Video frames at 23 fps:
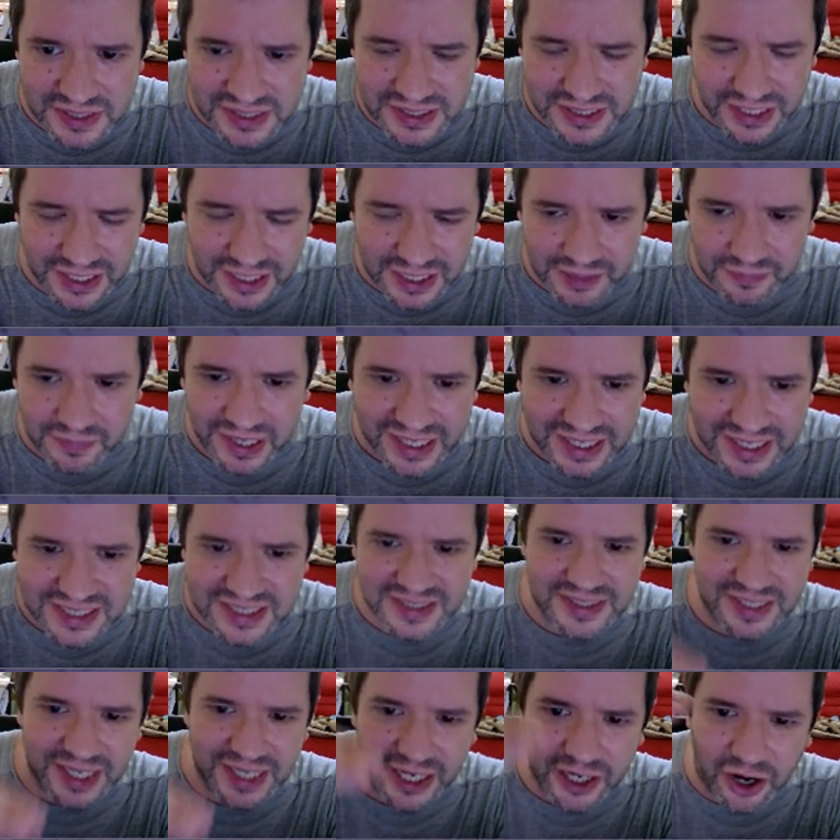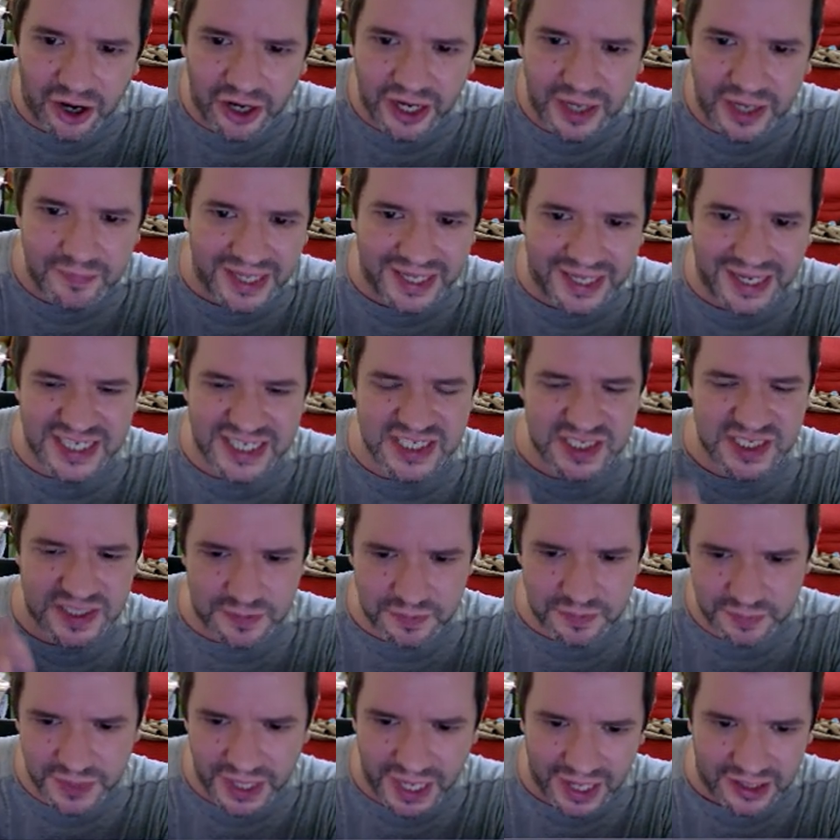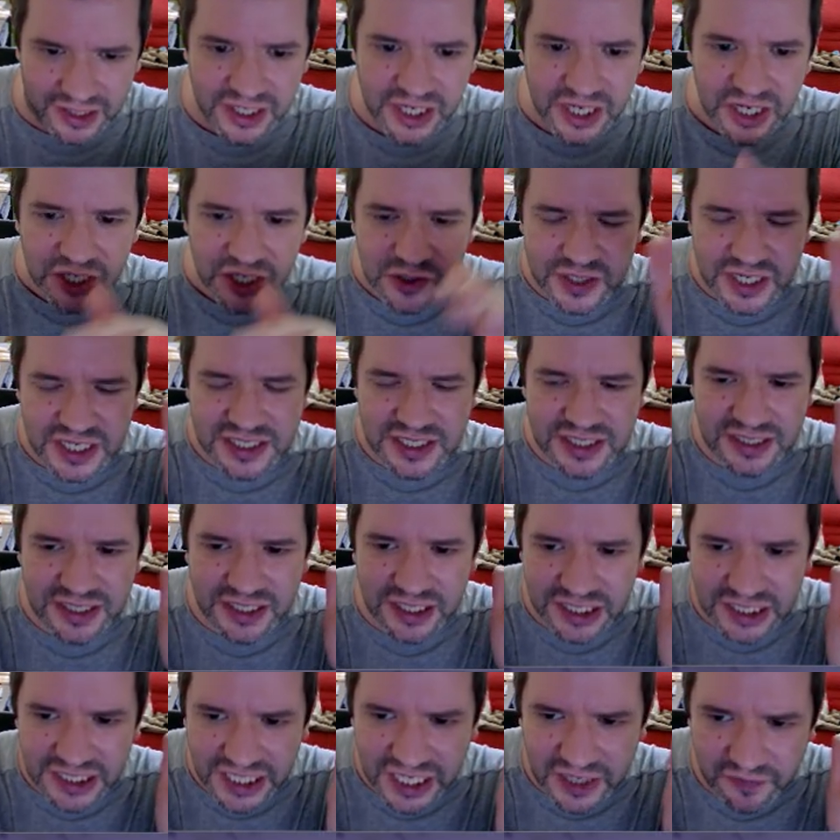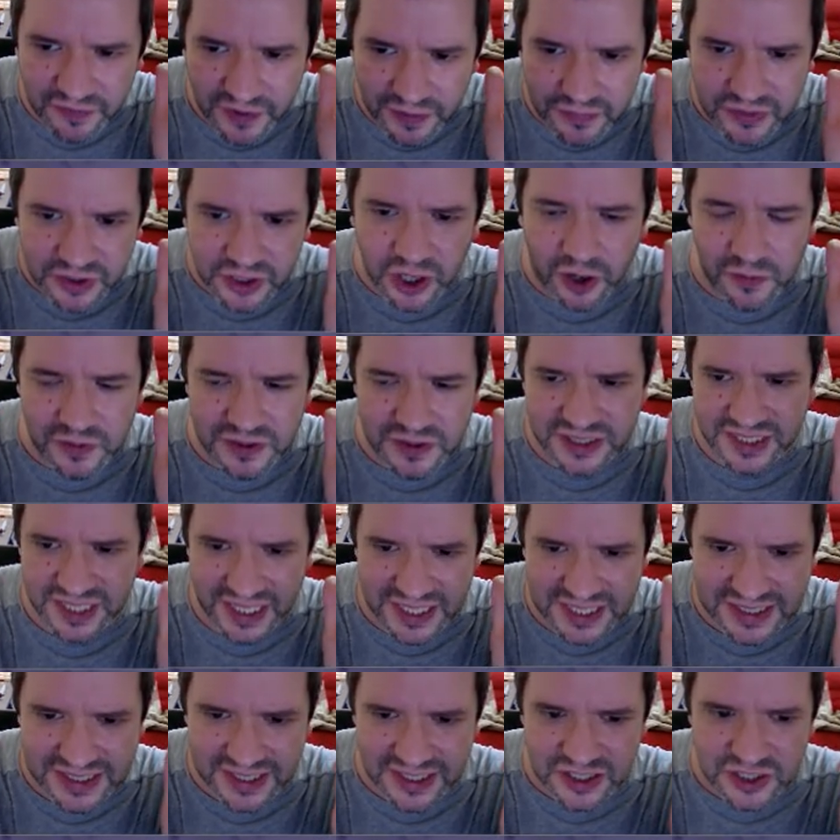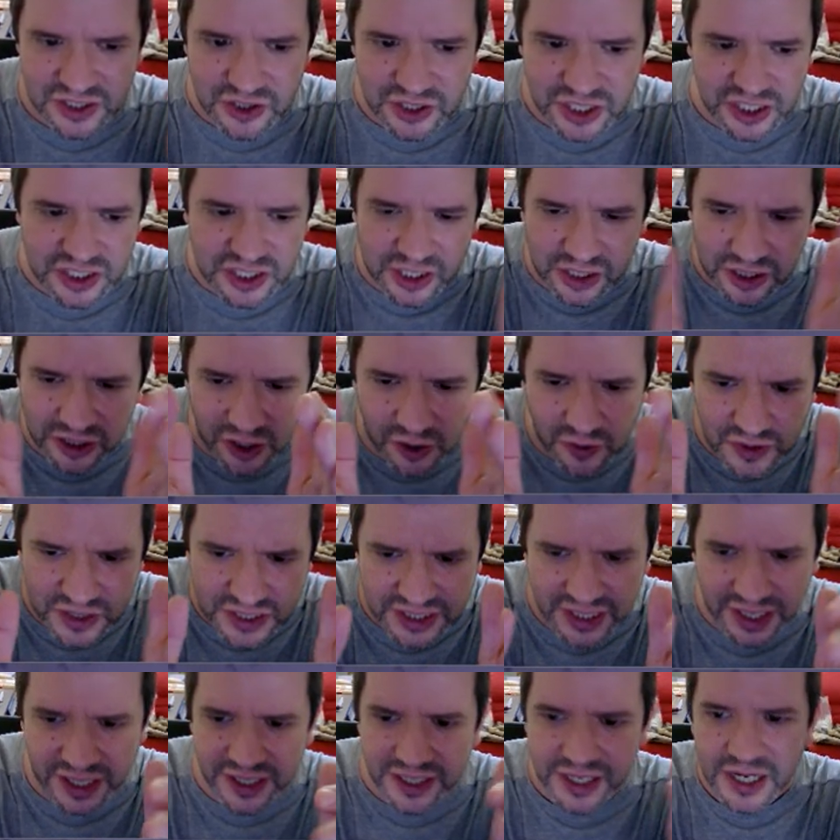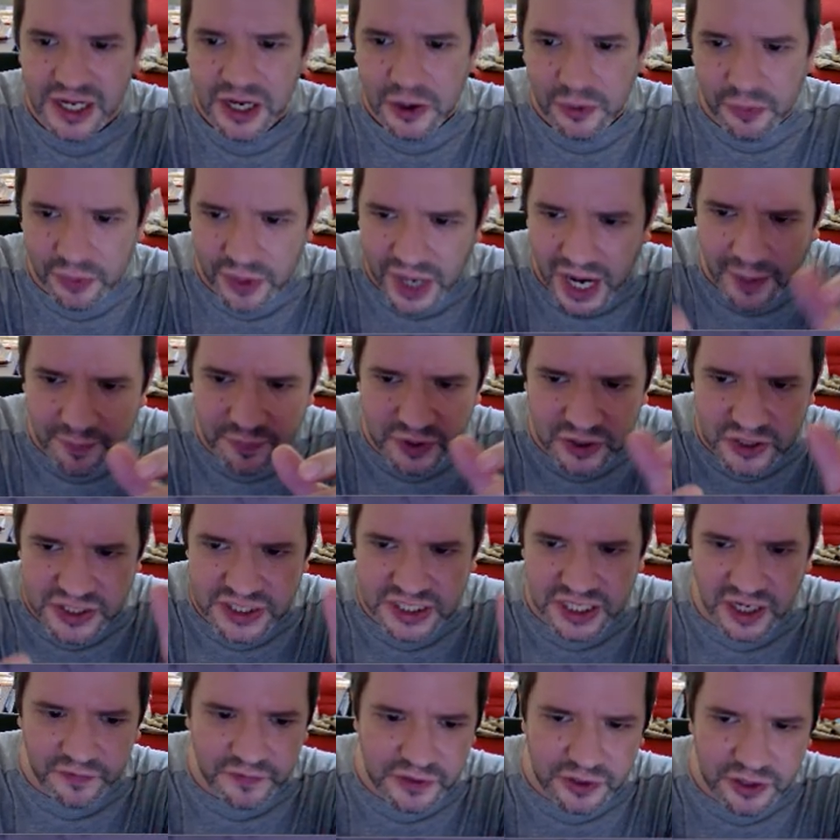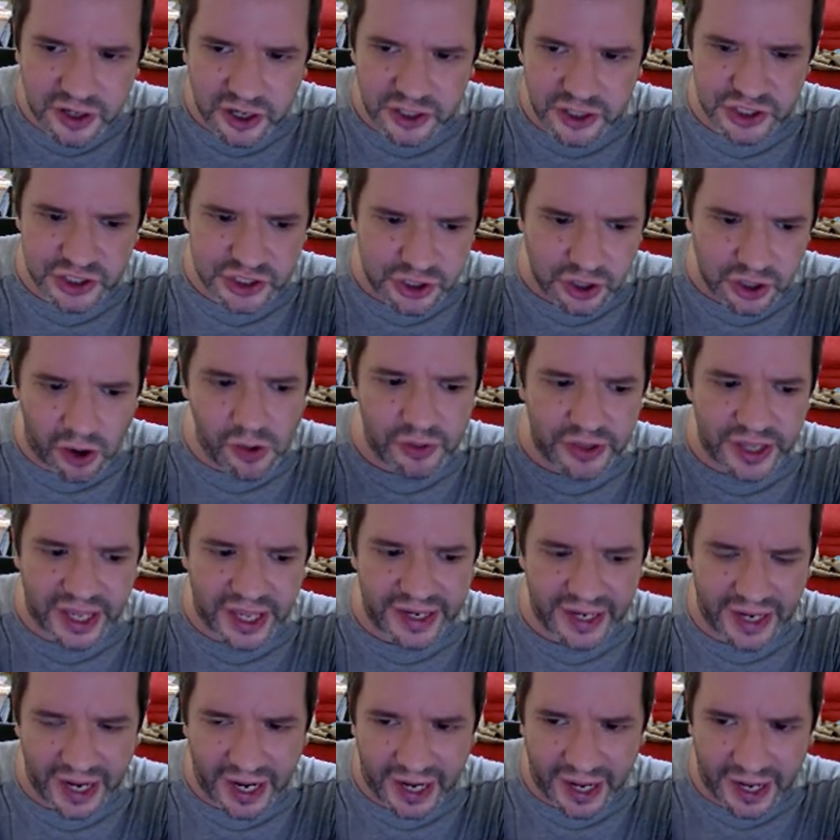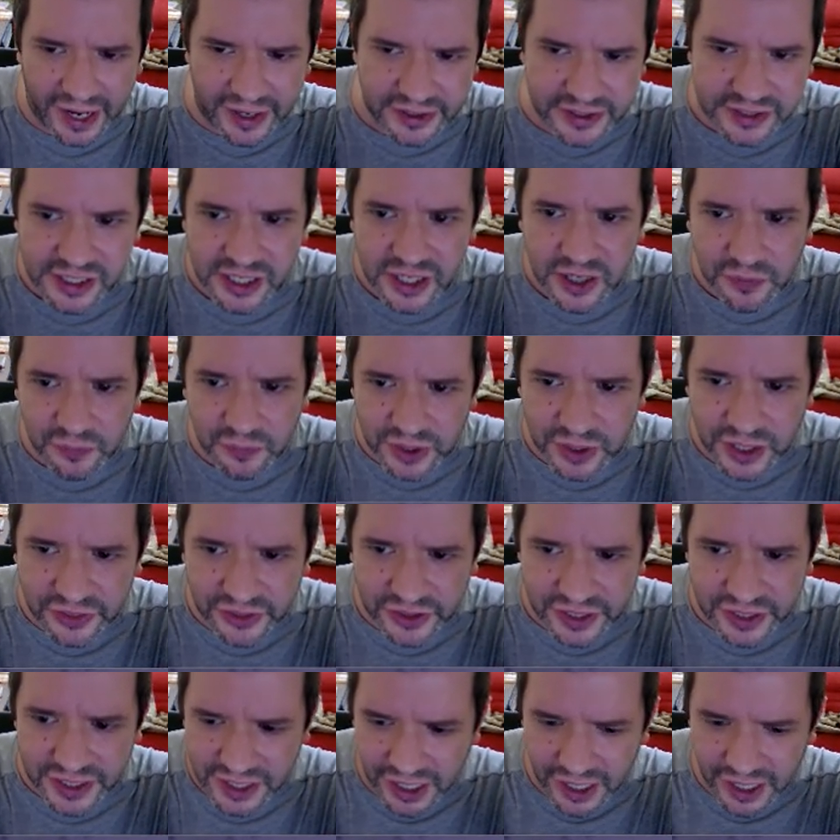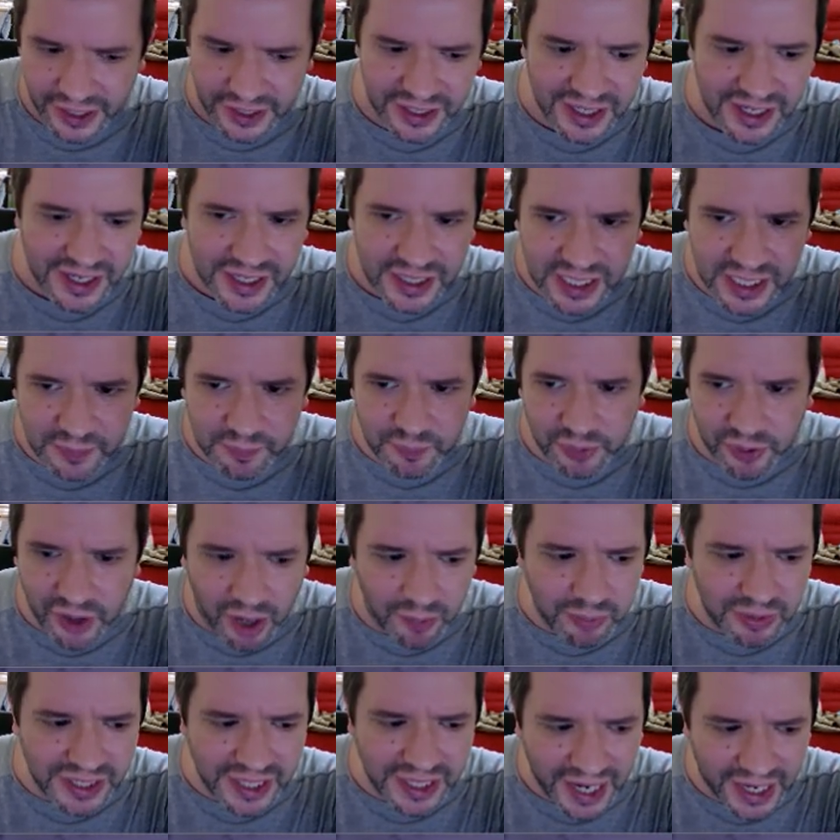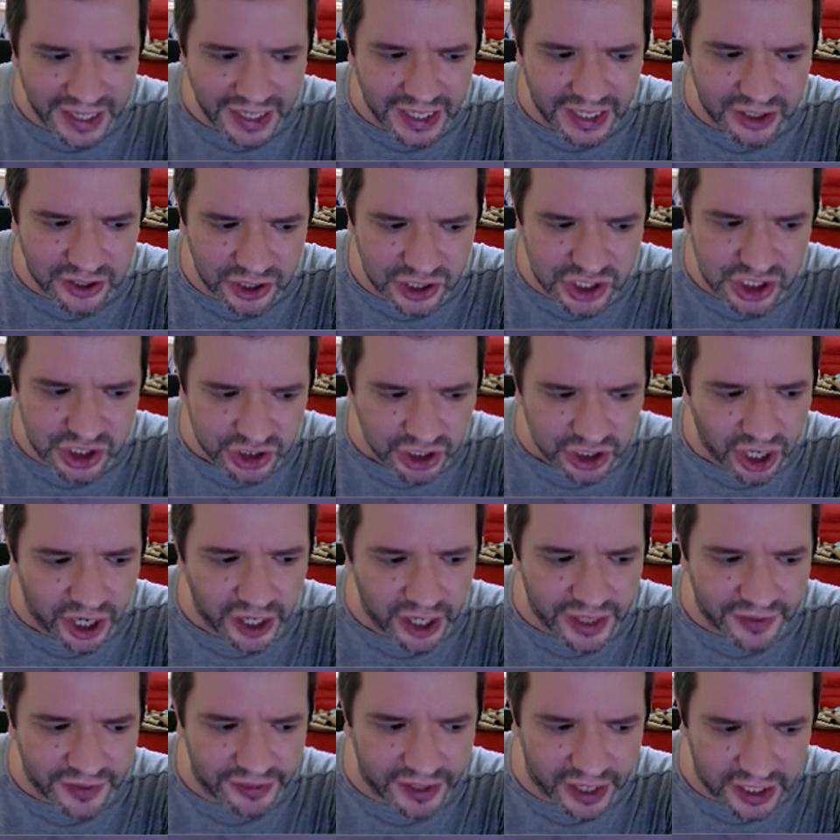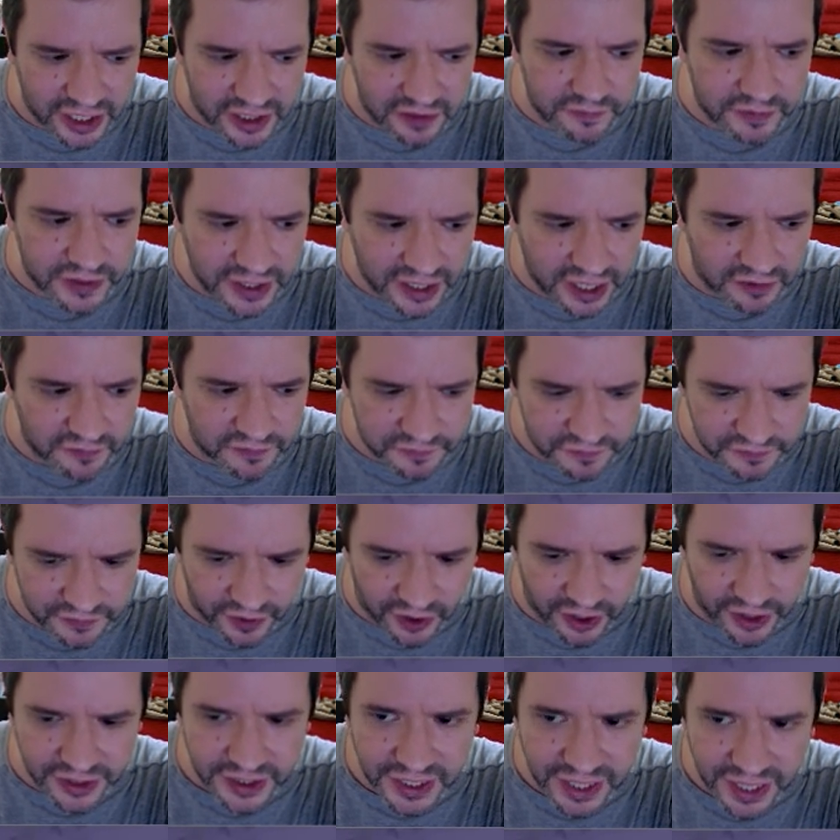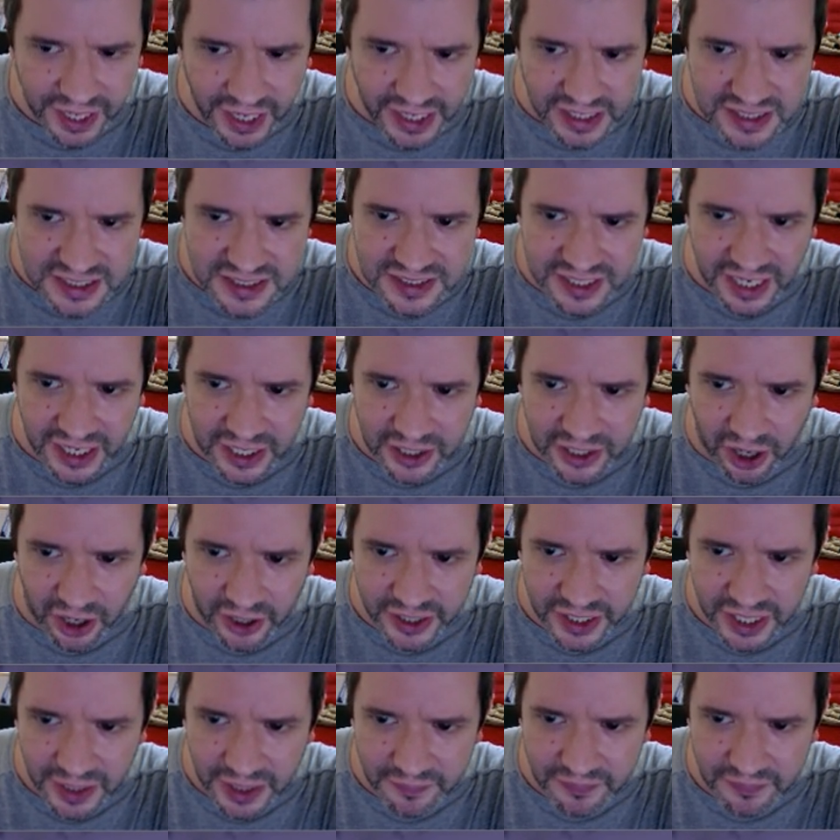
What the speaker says: like stay on him like a smell. You just leave him no distance. You just close in, wrap yourself, you control that hand with the gun. He probably had a good shot at that if he had fought and stayed on him,